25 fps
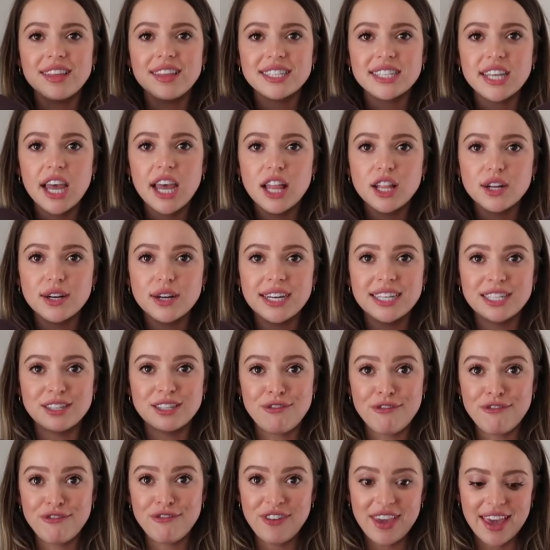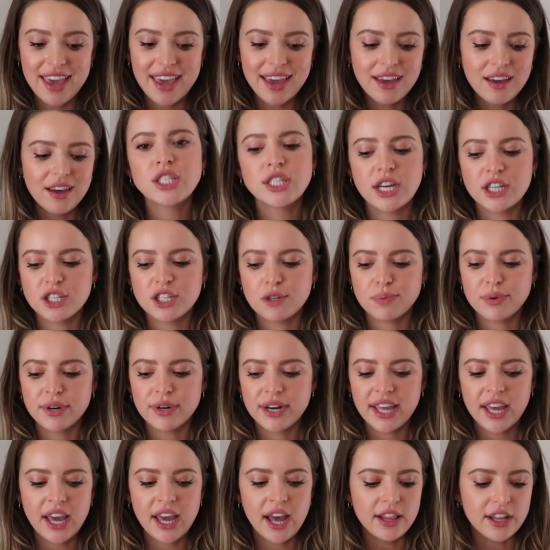This color is fig, such a
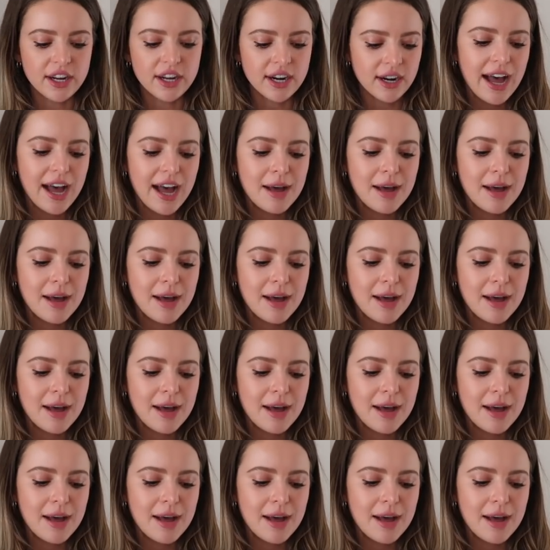pretty color.